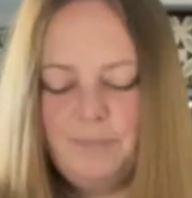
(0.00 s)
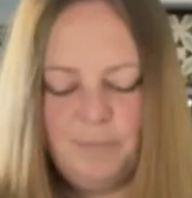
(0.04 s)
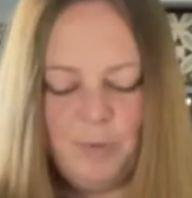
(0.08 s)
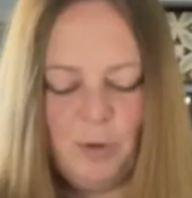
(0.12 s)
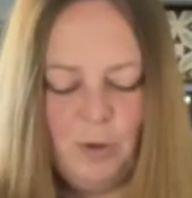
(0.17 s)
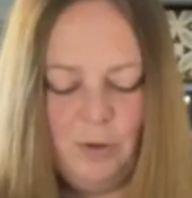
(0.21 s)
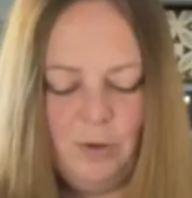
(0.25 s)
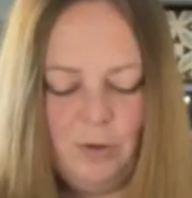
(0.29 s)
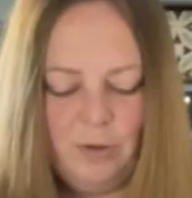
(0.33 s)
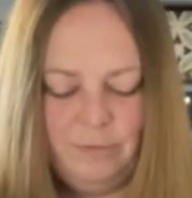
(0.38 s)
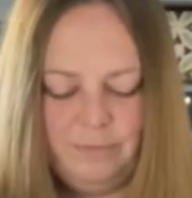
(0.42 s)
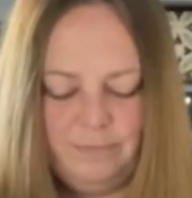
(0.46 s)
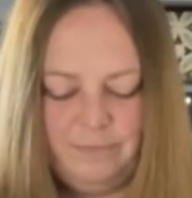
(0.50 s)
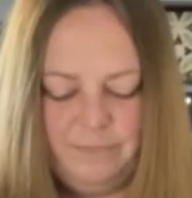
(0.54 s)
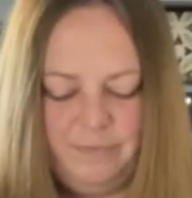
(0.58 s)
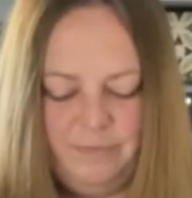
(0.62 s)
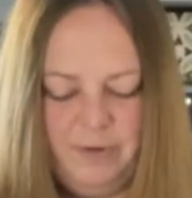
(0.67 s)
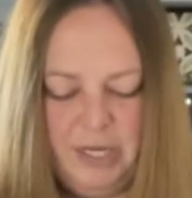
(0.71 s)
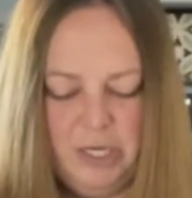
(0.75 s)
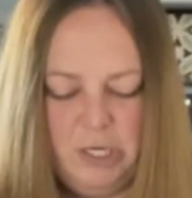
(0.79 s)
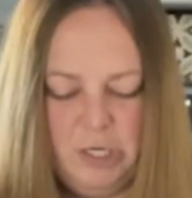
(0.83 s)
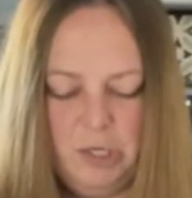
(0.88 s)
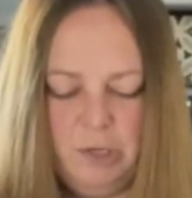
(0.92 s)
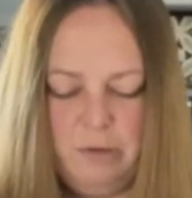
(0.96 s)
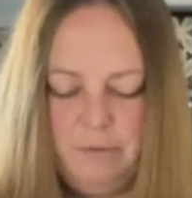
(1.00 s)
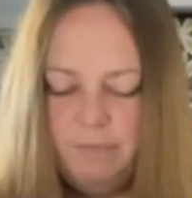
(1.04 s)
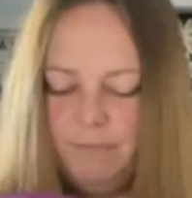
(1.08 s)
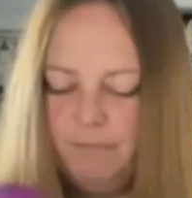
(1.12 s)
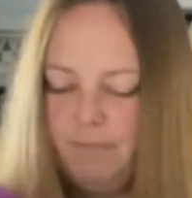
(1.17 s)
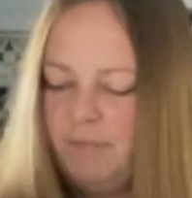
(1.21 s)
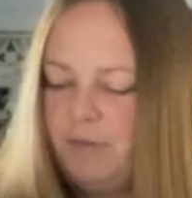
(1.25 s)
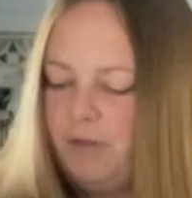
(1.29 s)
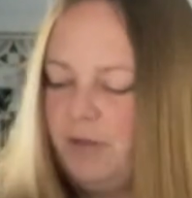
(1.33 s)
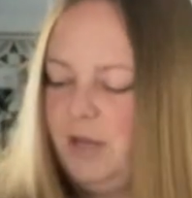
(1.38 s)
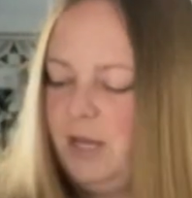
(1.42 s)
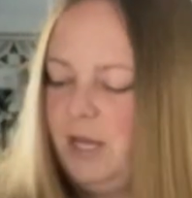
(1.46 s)
bowl feeder
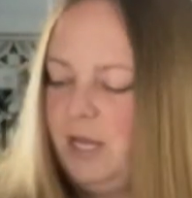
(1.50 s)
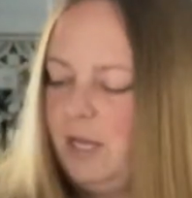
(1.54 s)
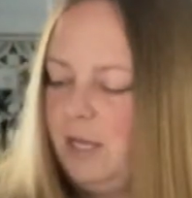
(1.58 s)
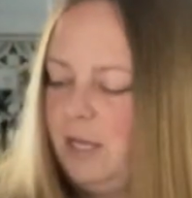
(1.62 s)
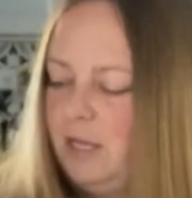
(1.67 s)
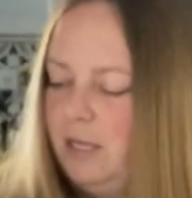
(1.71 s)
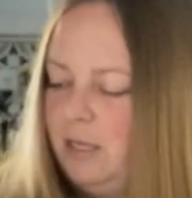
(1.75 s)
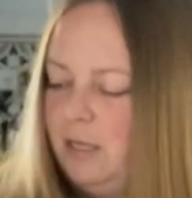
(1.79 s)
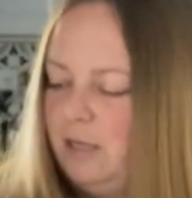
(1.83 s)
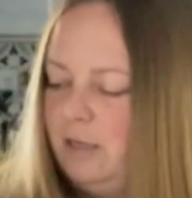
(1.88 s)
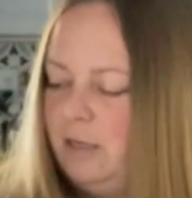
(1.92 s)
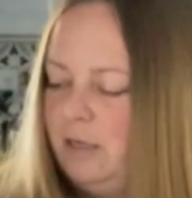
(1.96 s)
thing.